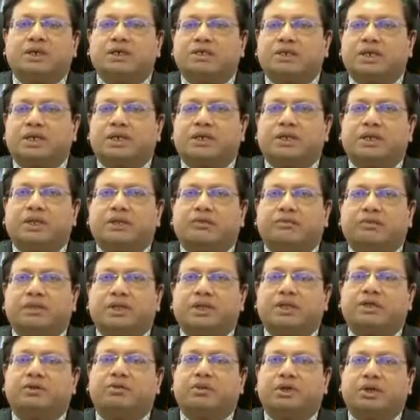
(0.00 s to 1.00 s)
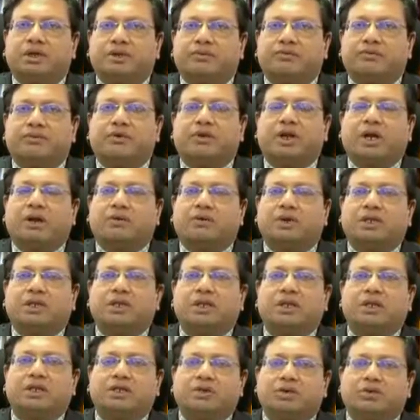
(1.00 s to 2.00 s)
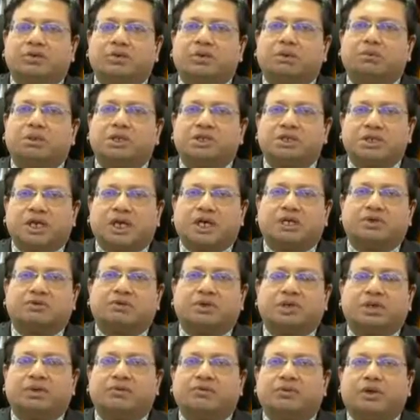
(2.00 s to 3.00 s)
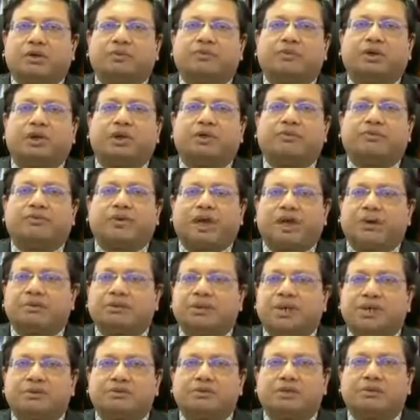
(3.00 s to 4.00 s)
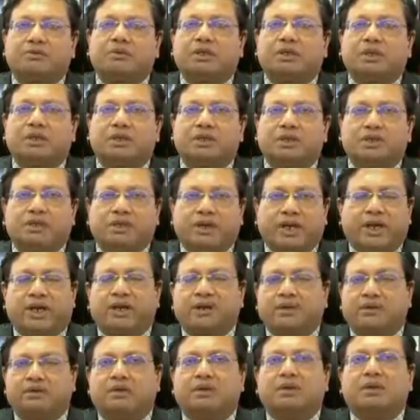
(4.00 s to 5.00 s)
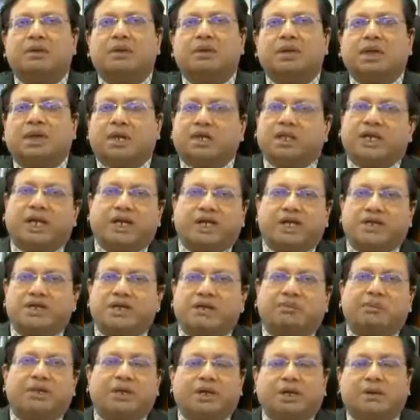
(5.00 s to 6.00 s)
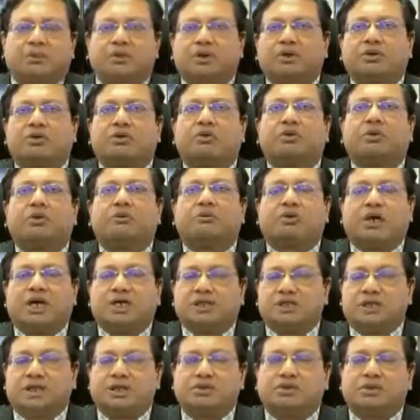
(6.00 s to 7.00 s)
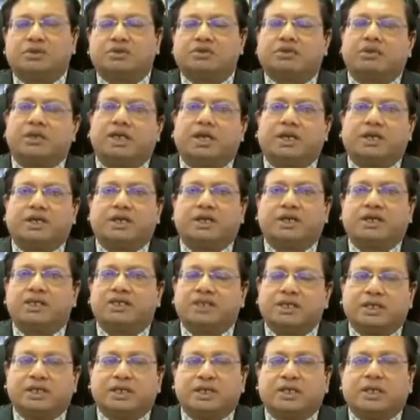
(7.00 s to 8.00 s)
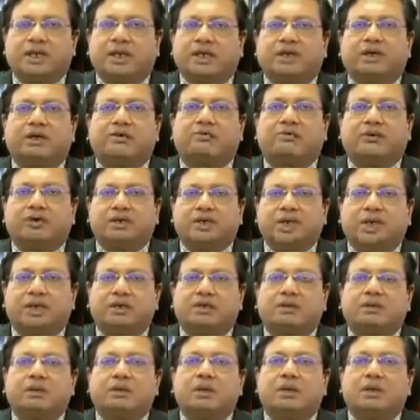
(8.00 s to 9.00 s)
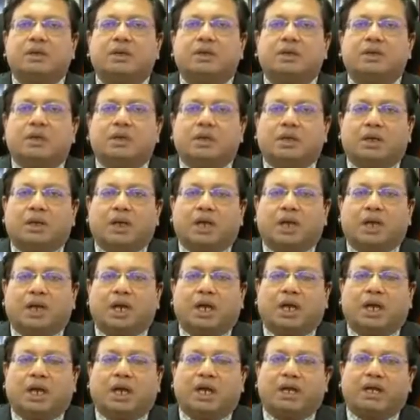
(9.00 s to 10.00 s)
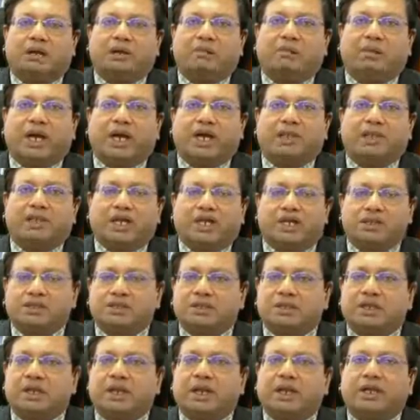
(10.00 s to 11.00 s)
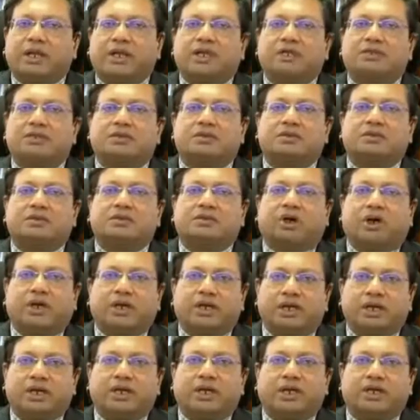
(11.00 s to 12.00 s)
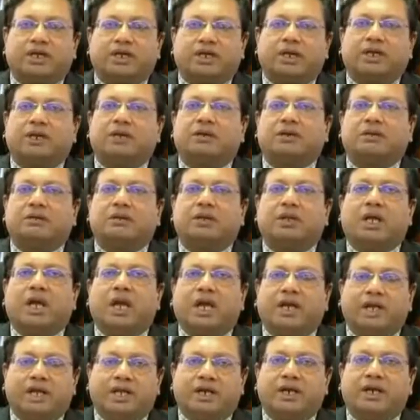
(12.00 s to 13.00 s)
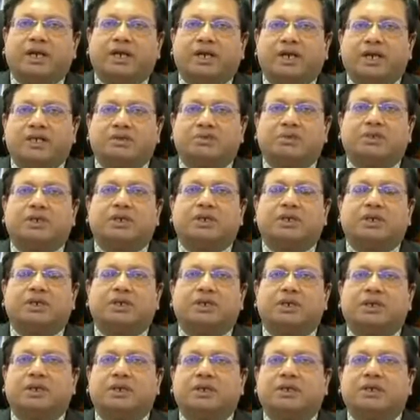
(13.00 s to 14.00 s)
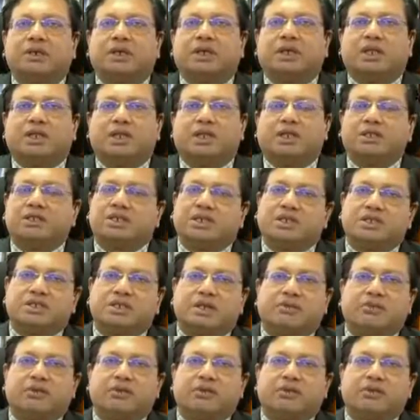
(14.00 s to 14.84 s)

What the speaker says: journey within 24 hours, then you will be charged only 1.5 times of the rate. That is applicable to FASTag also, and it is integrated for that. And by chance it is not deducted, the higher rate has been deducted, then system